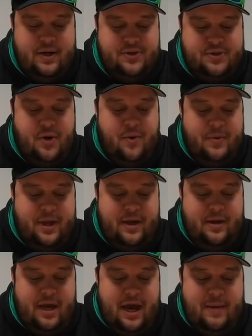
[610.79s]
So
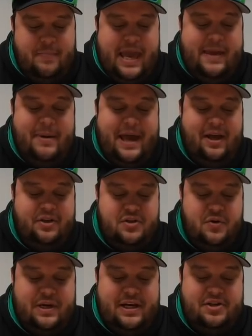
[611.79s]
PayPal
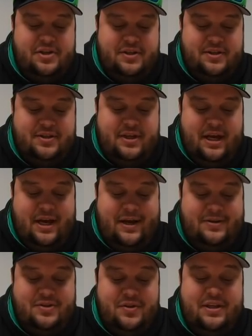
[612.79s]
donations.
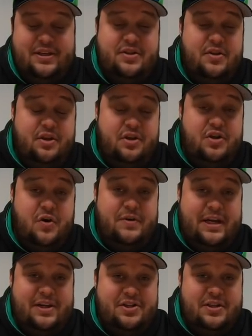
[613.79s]
So these are the
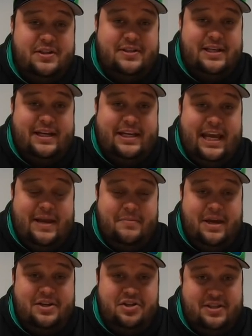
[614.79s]
donations that came
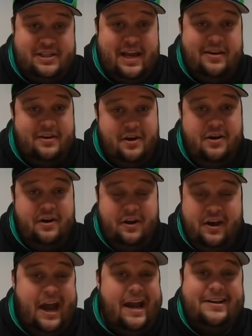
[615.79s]
in just out of the
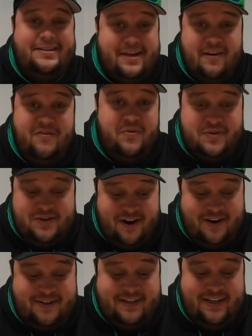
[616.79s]
kindness of everyone's
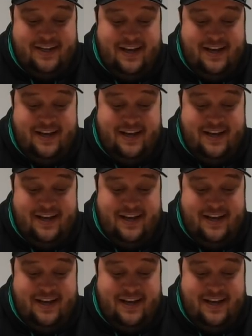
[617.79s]
heart.